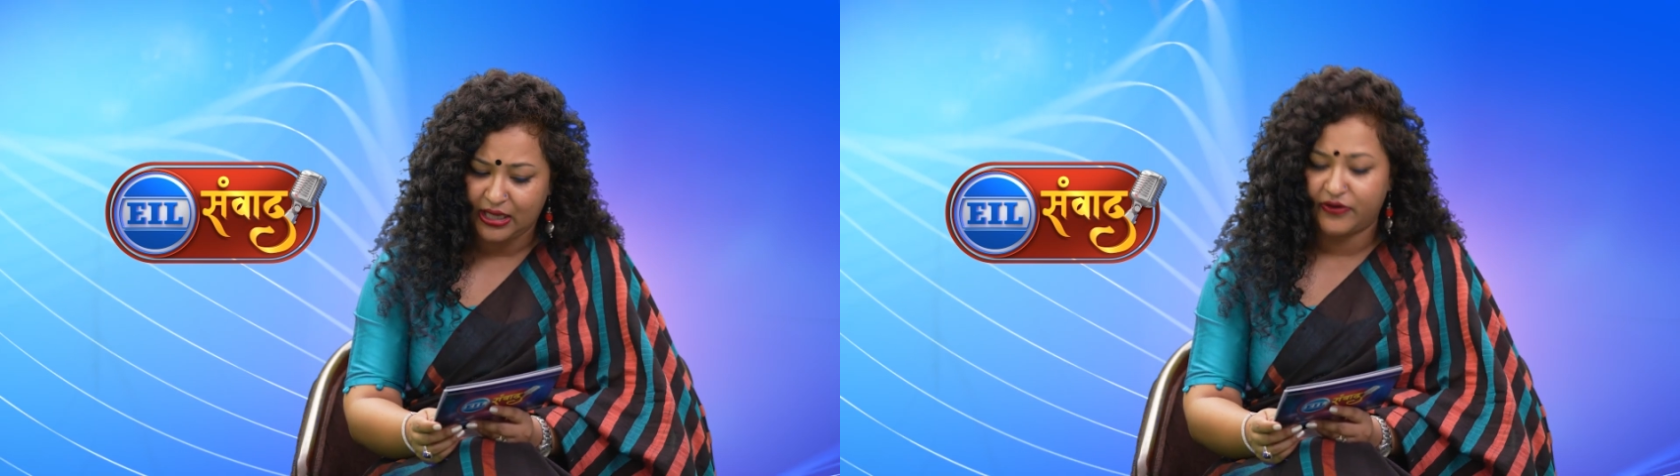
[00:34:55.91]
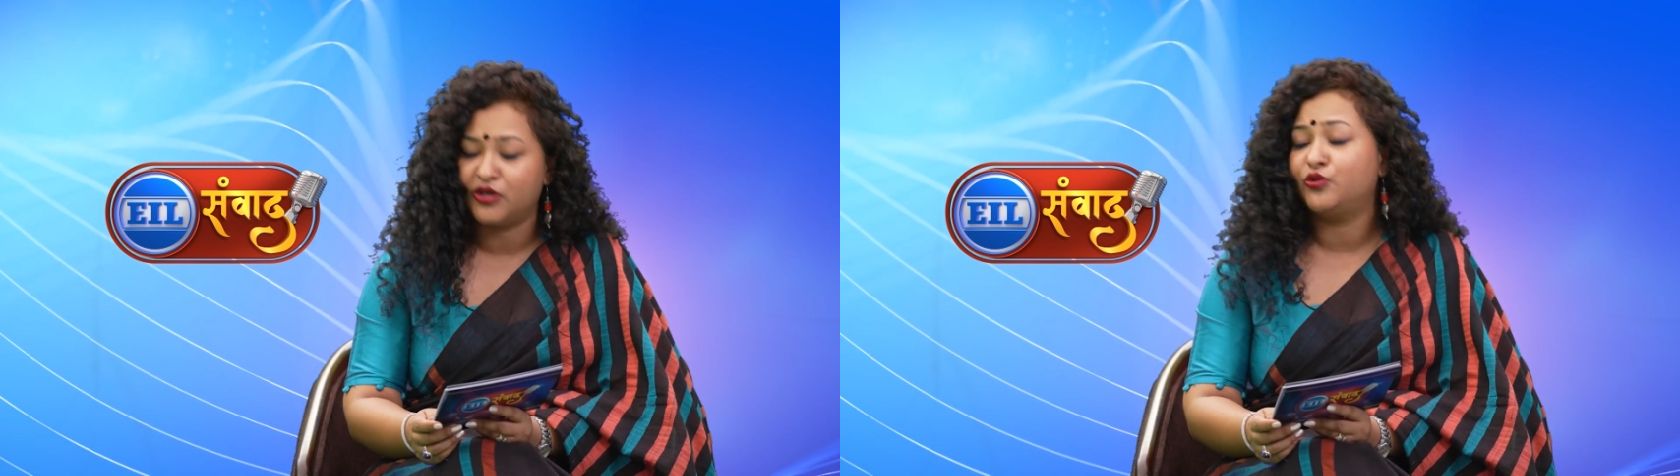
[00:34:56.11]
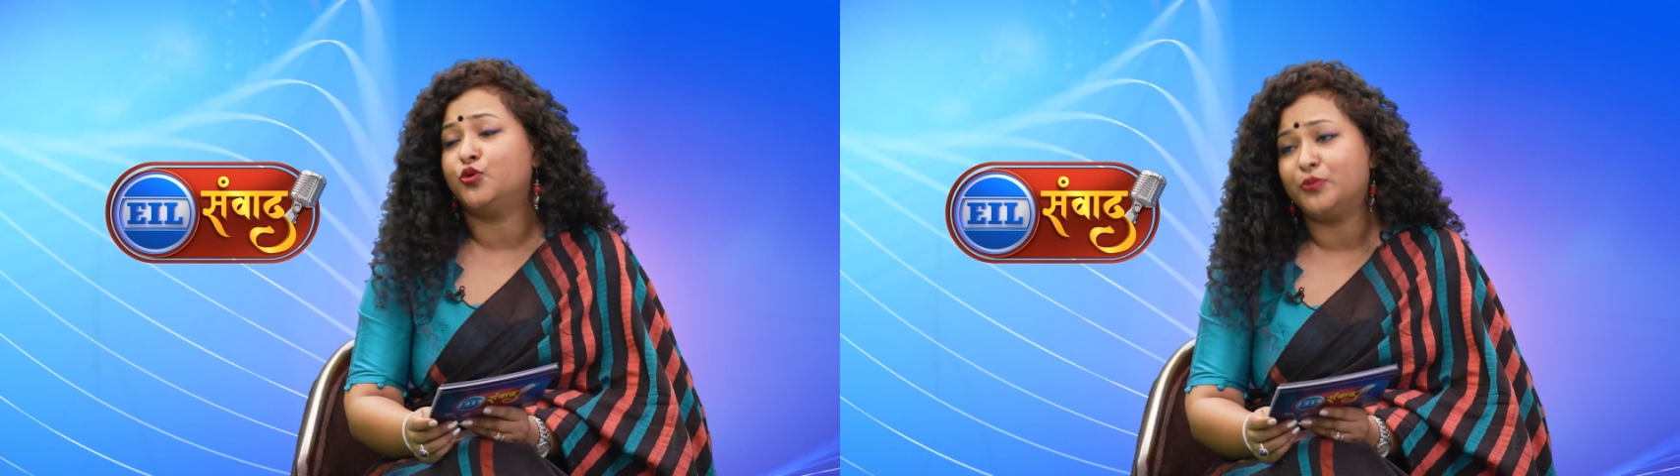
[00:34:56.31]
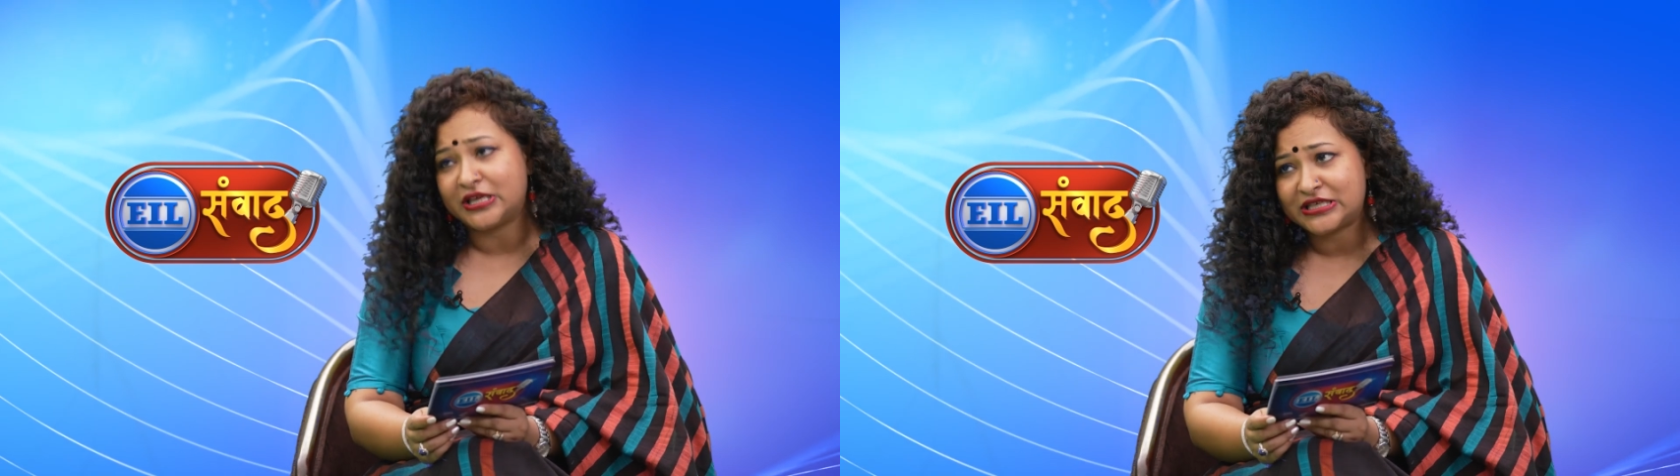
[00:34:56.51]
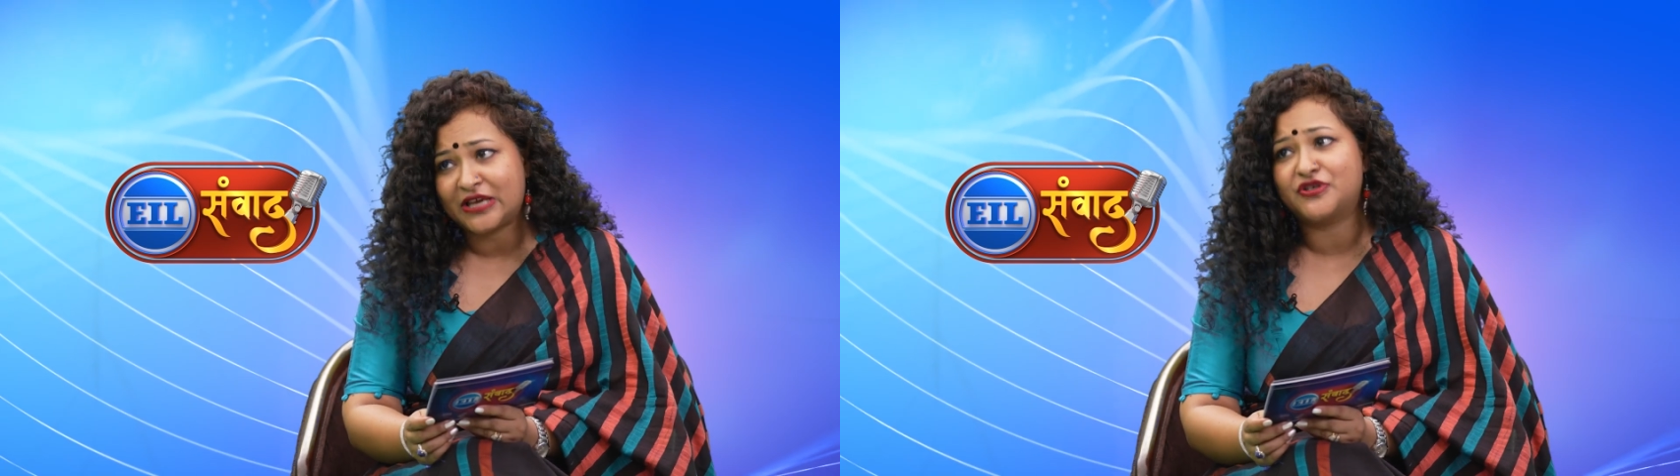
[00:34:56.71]
where you
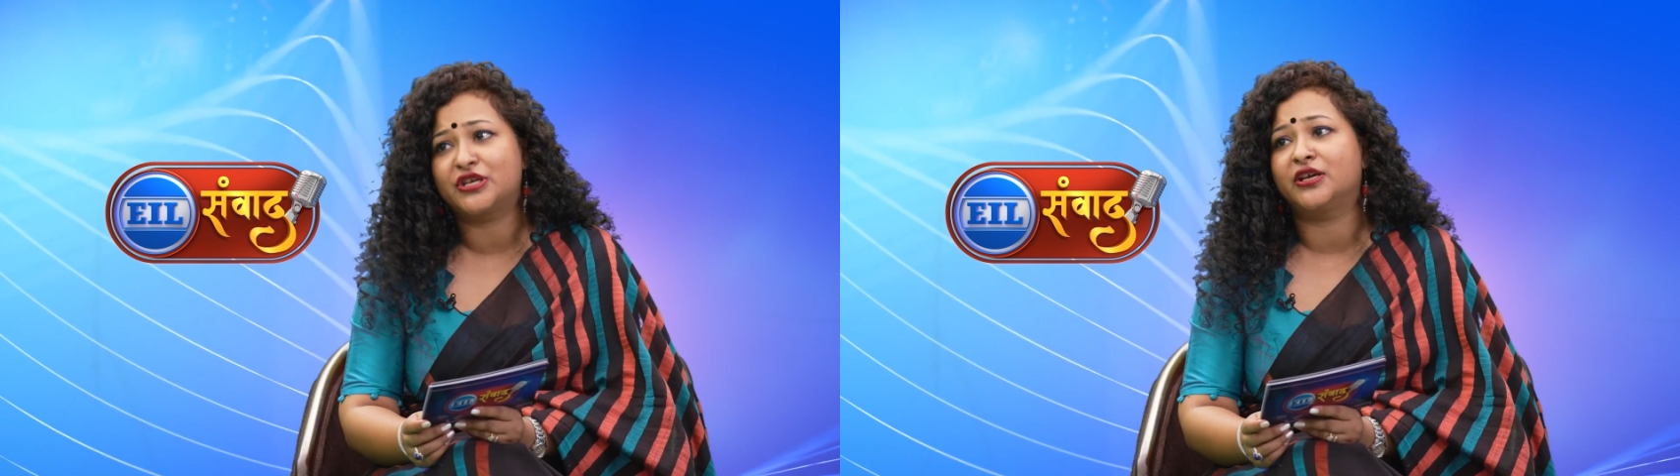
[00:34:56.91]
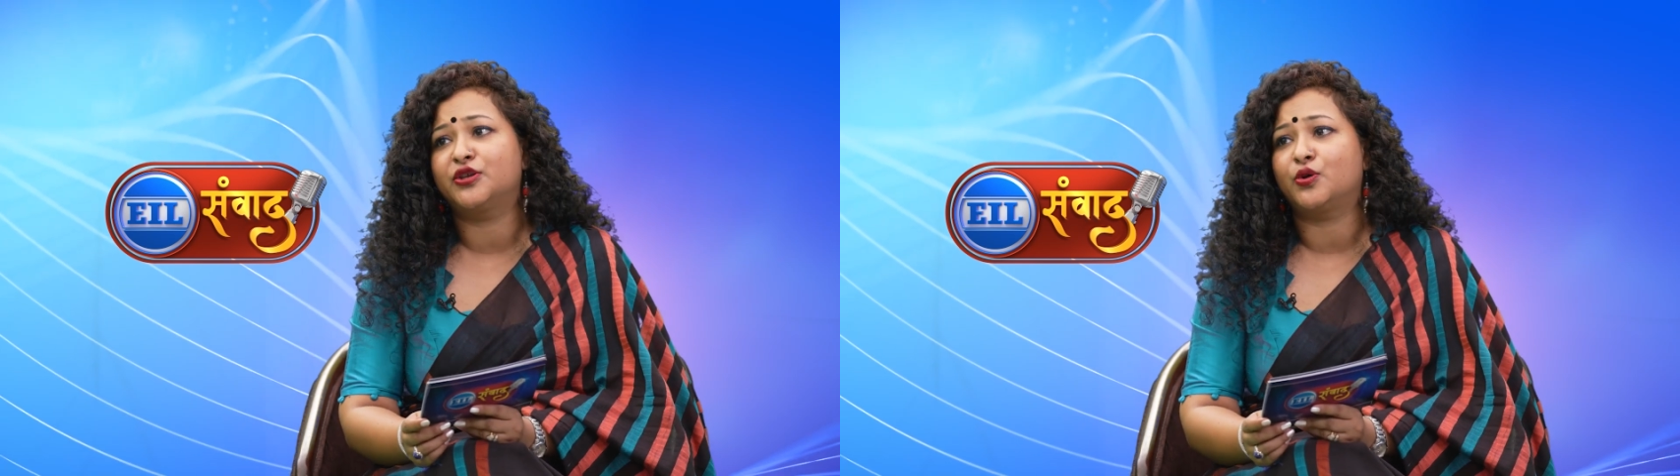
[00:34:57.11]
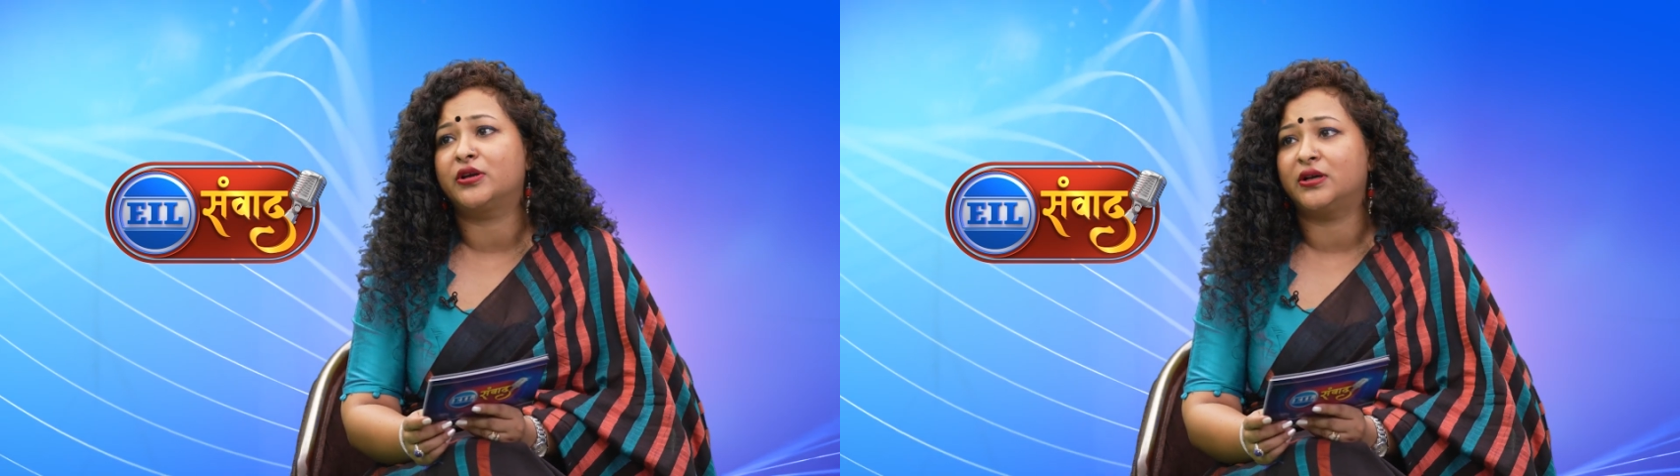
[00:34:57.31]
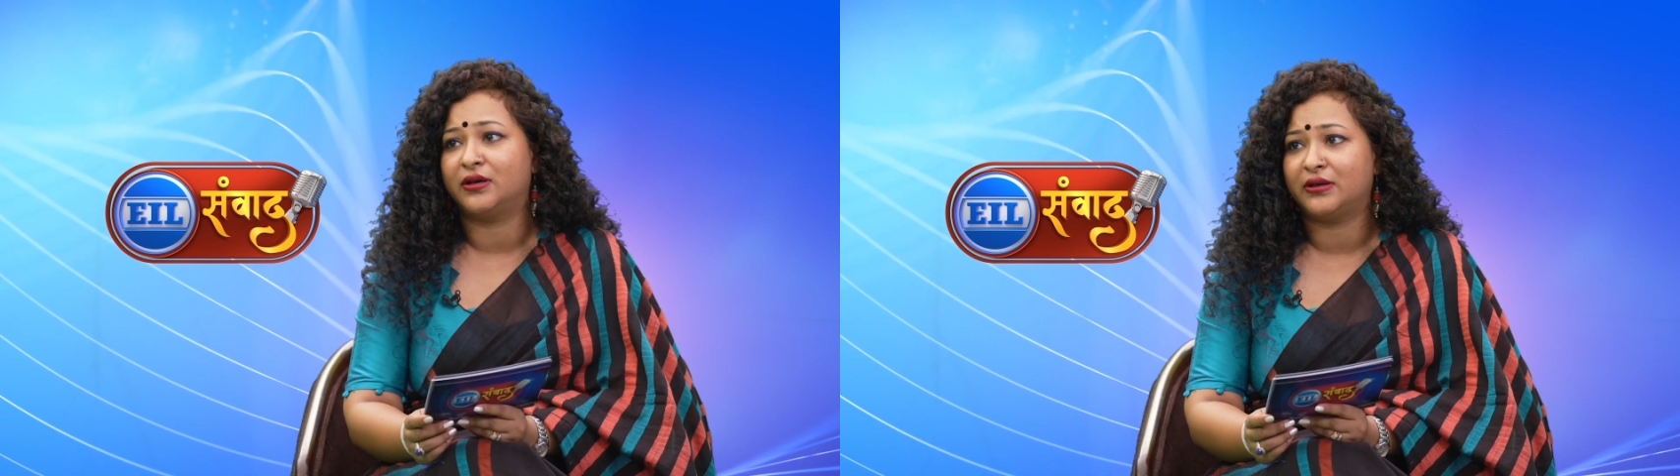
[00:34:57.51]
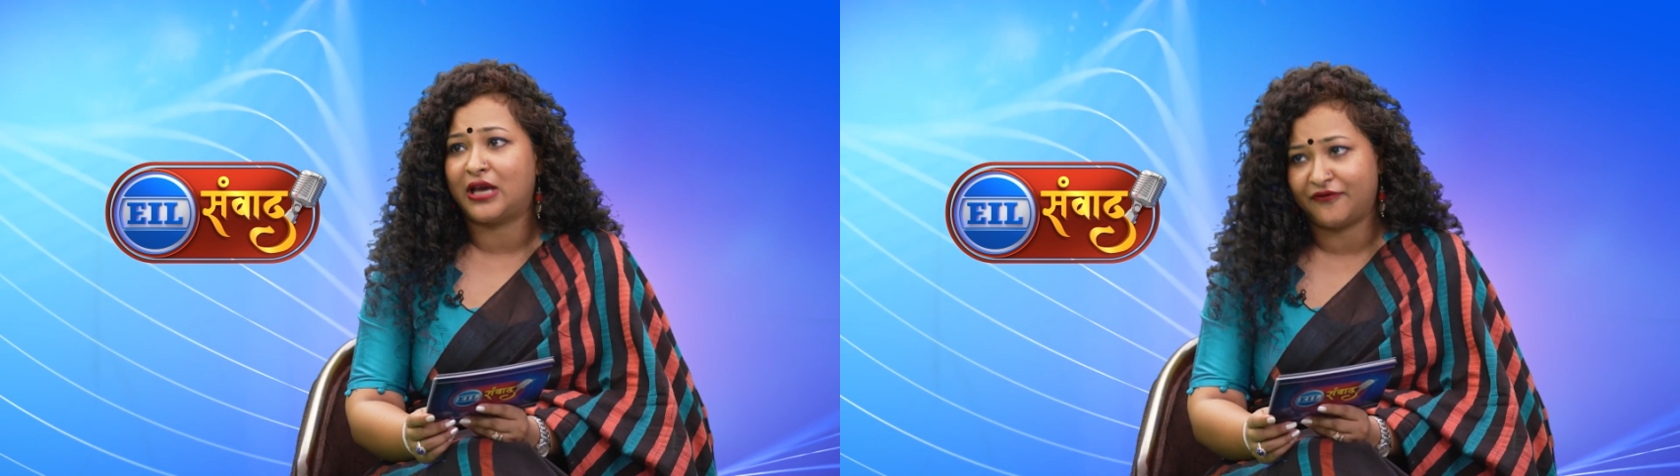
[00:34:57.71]
must have shared
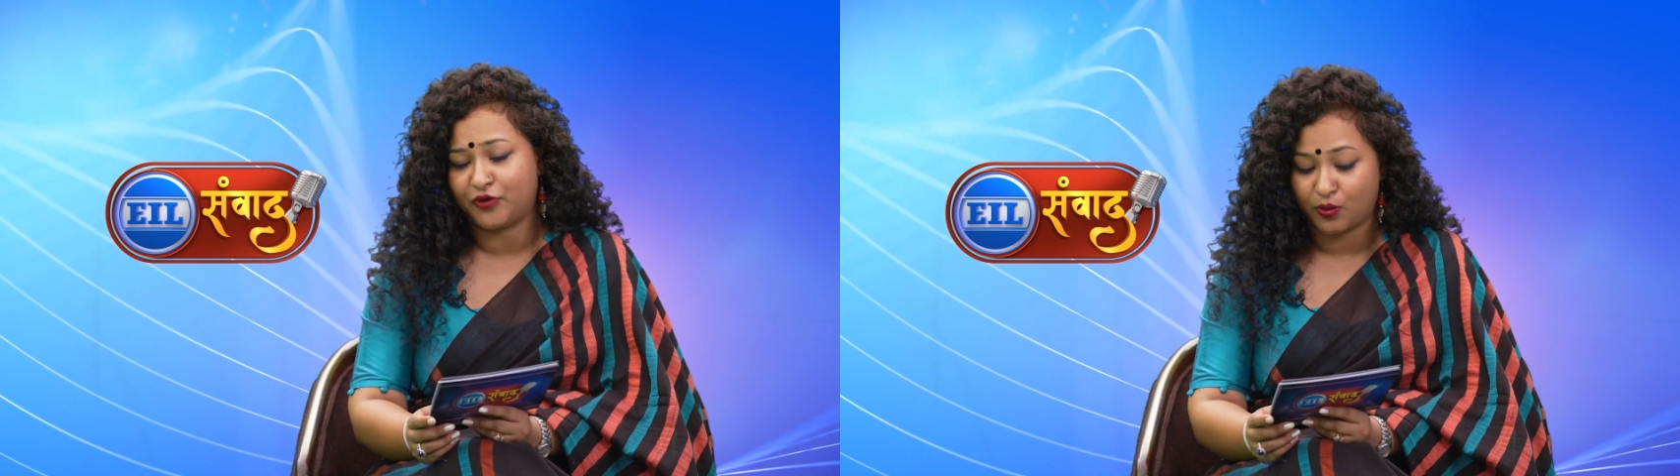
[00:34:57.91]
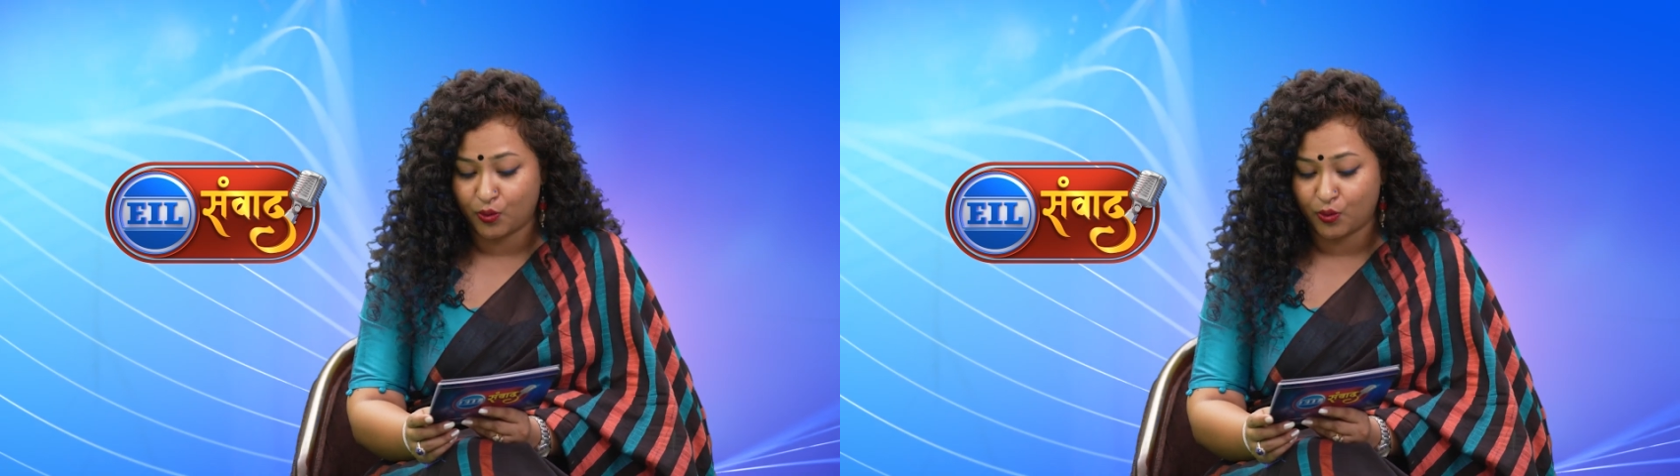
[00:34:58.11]
have your